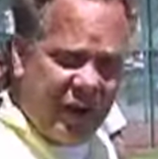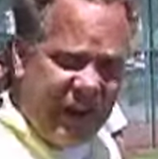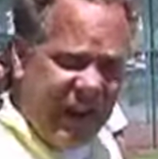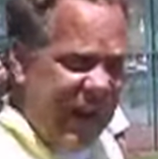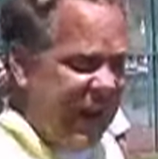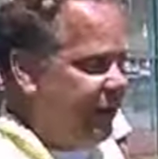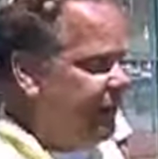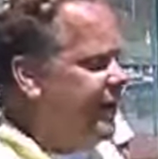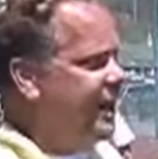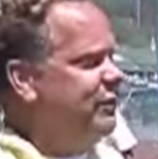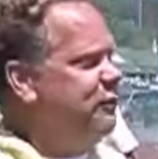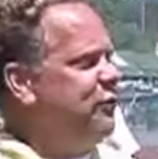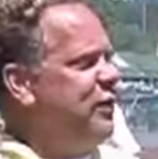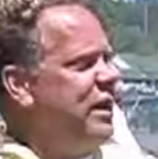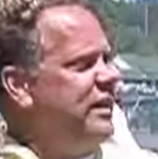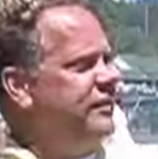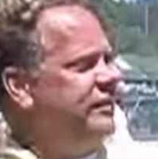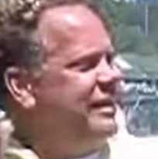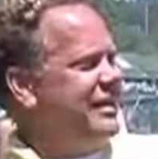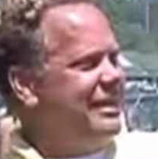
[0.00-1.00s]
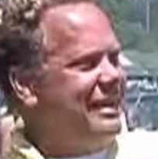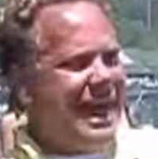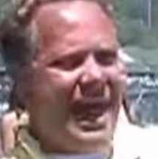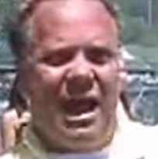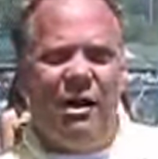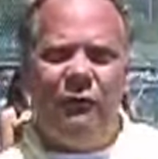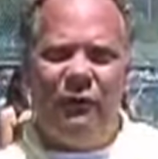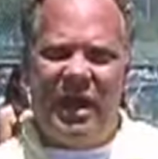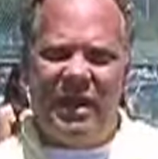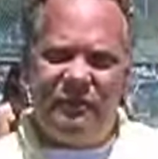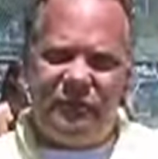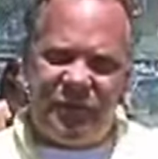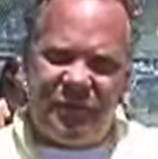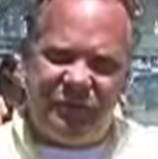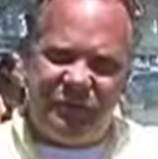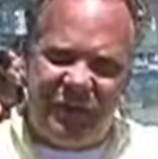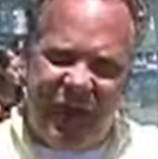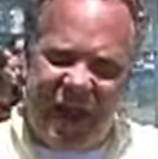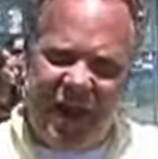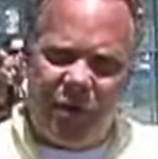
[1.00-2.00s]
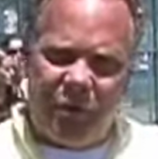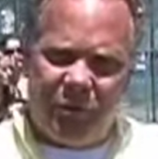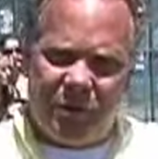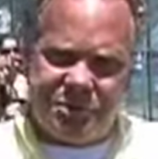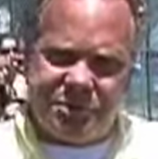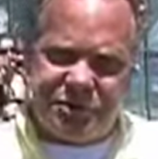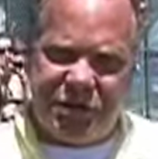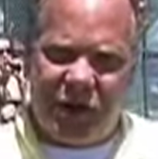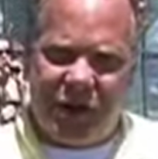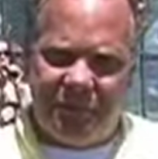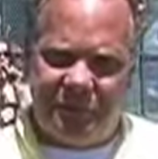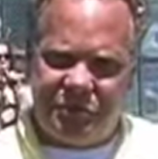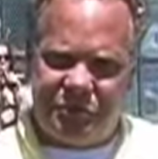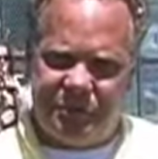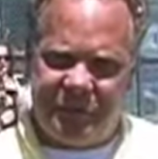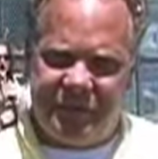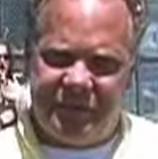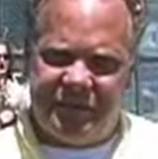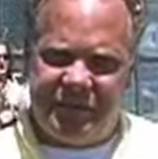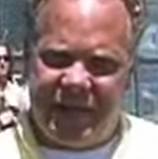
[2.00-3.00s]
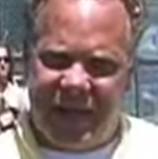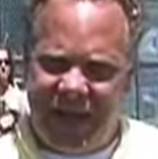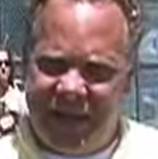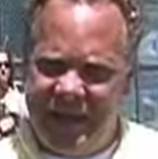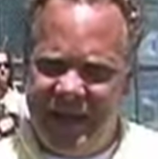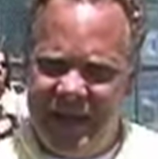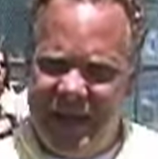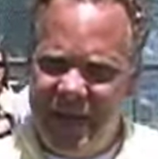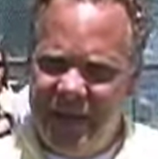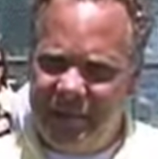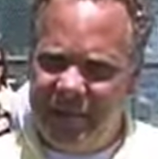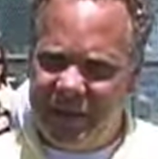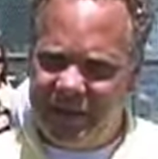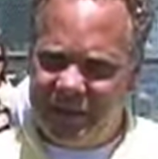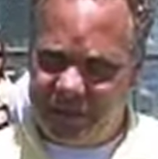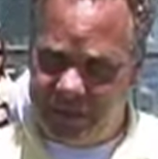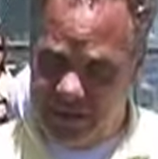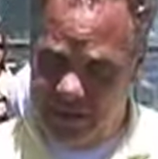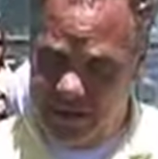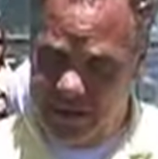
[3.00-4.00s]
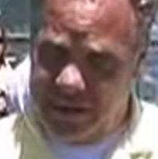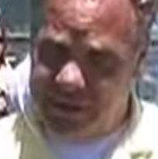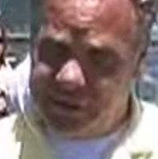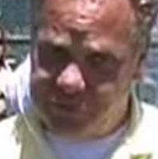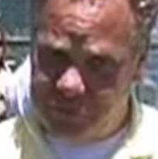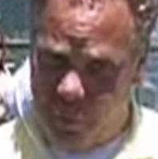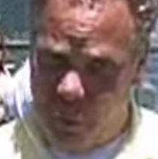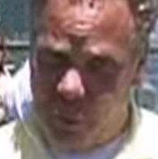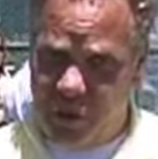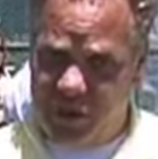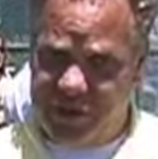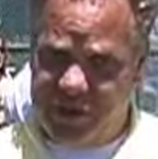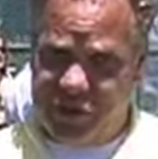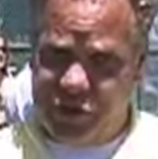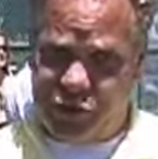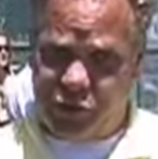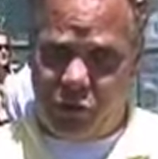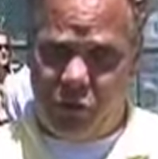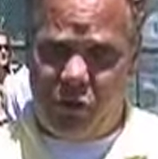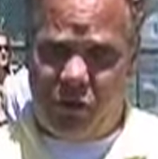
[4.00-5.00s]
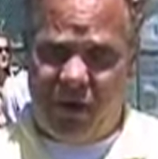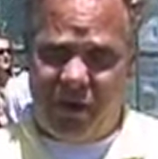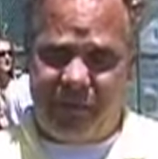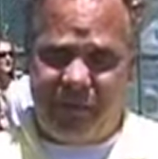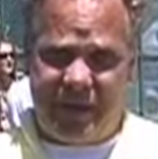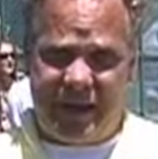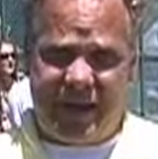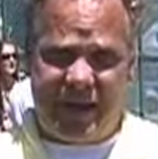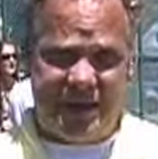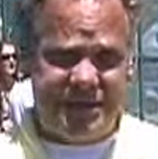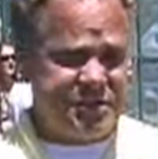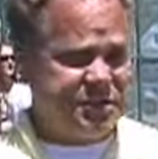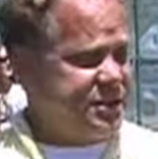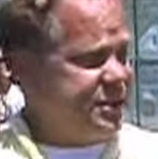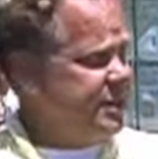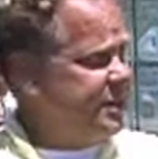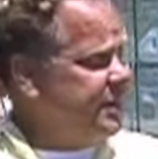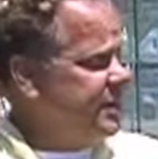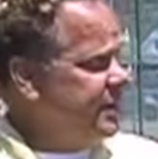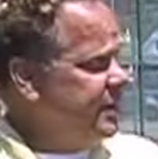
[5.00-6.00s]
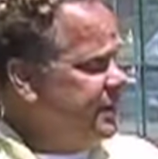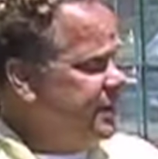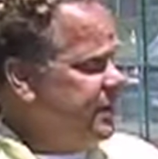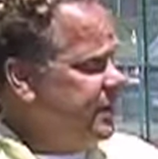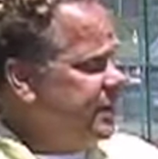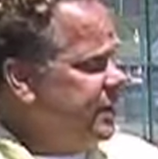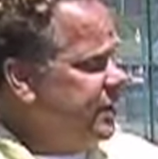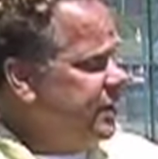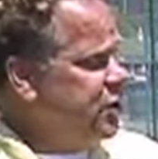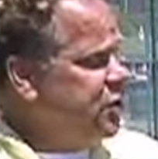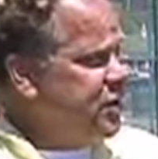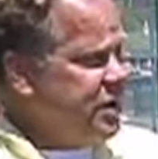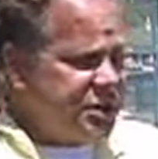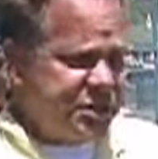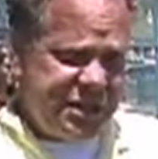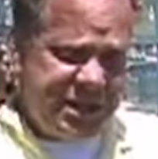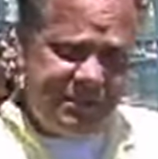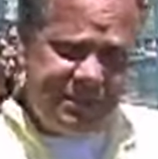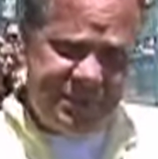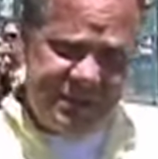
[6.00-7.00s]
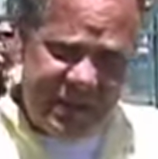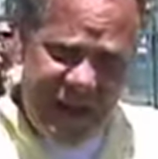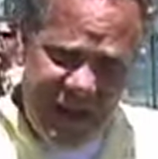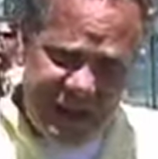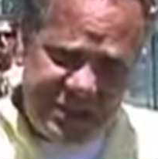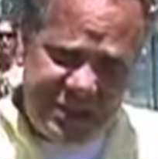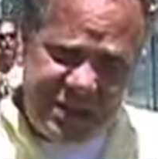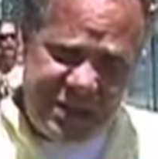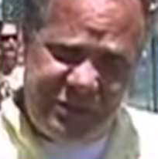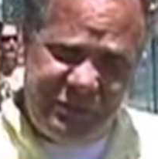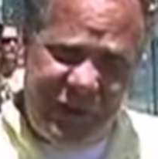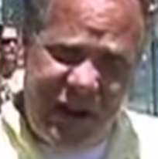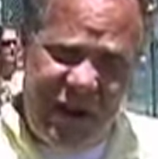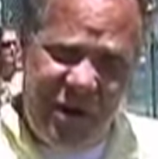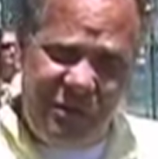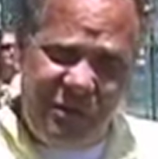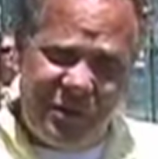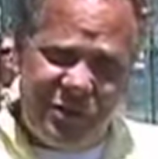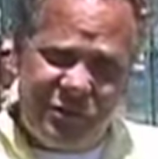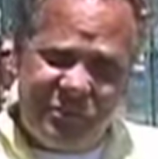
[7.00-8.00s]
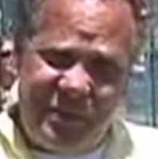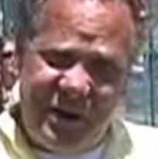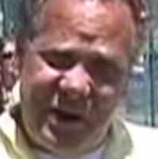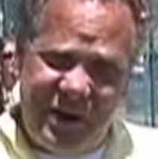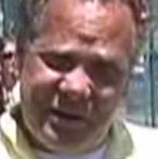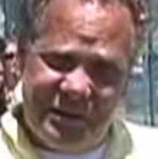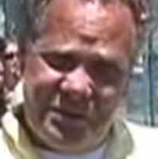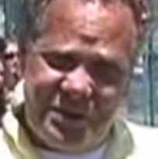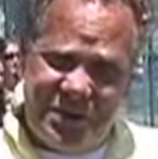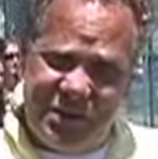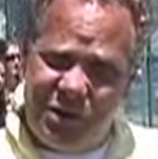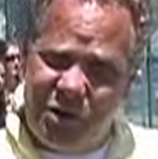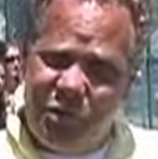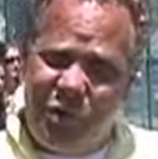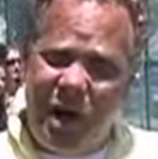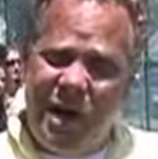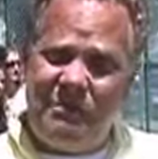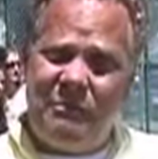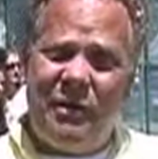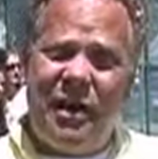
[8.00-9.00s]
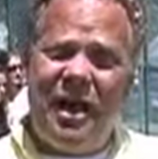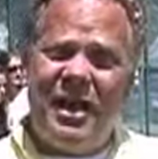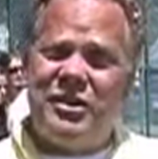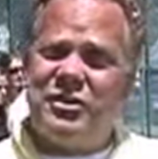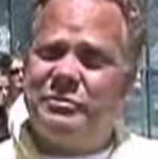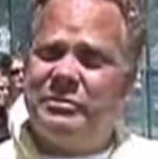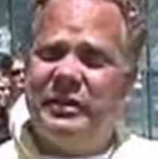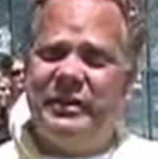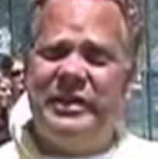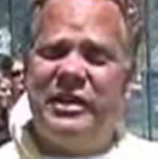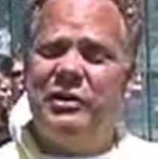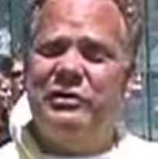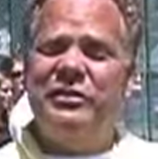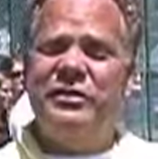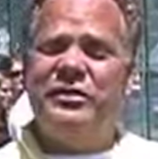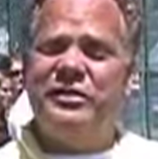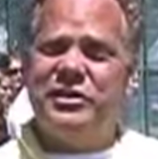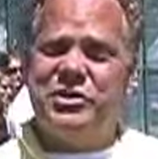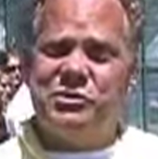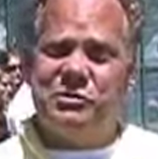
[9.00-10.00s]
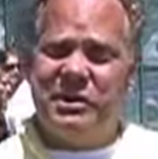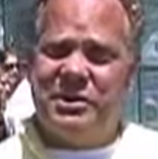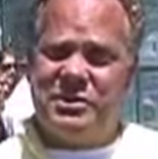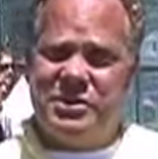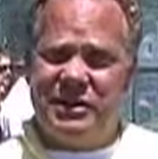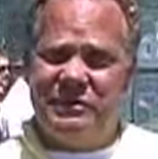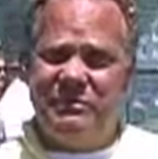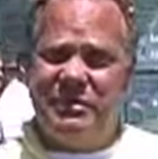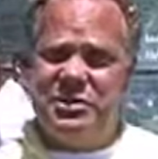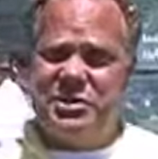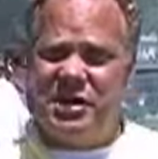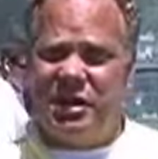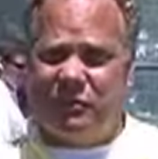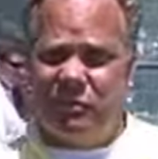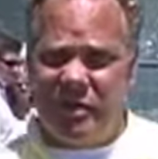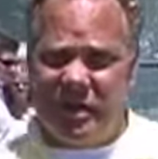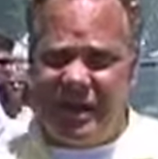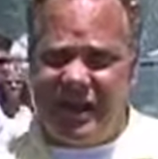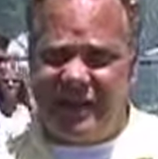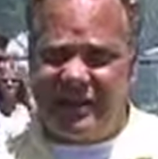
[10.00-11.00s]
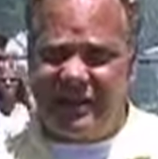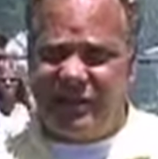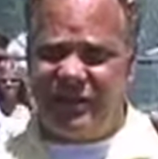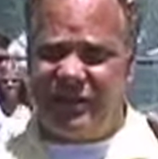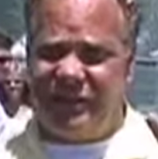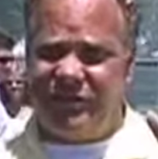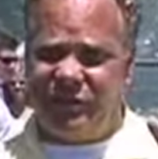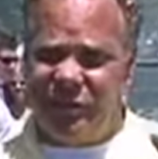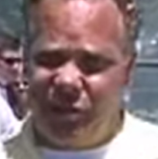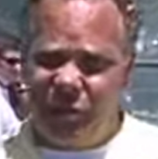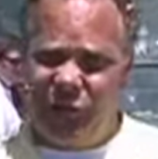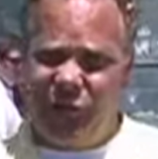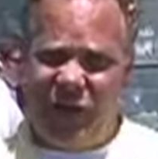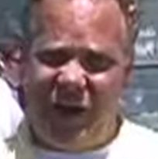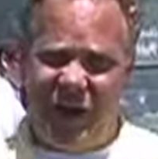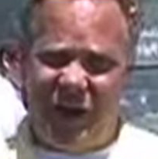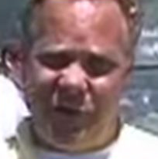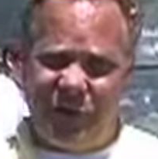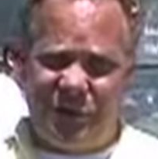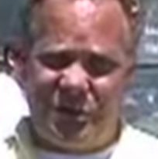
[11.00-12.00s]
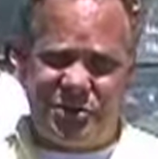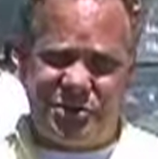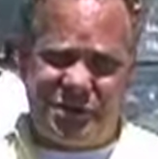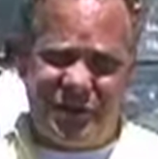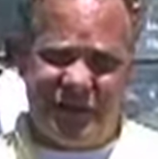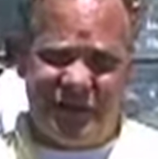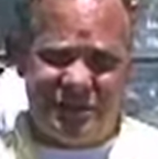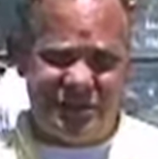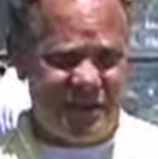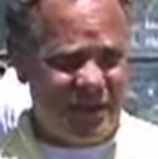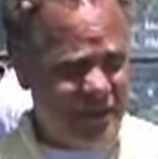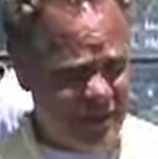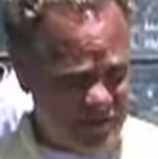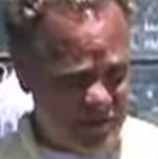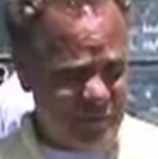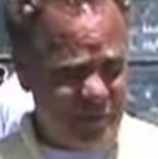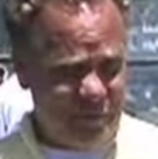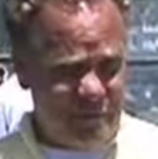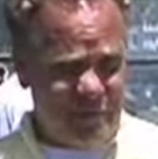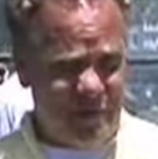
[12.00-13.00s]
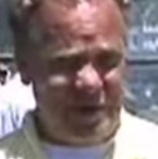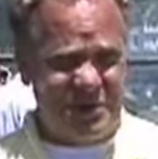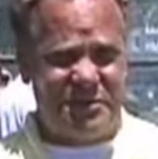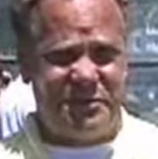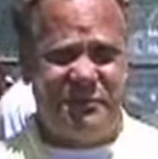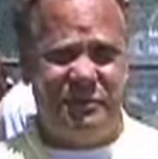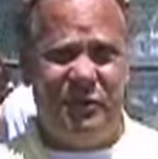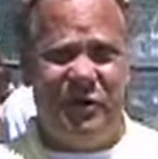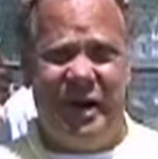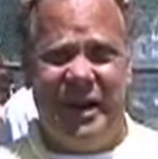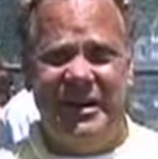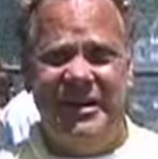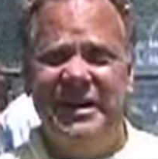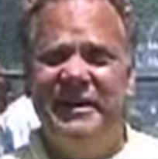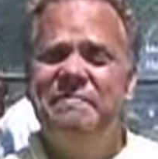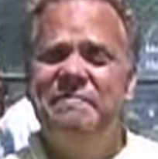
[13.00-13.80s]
here and facing that way for the fireworks in Harbor Springs tonight. But there is more to the story because you can see Petoskey's fireworks from here too. Quite possible, the only situation in Michigan where you get to see two fireworks shows for the price of one.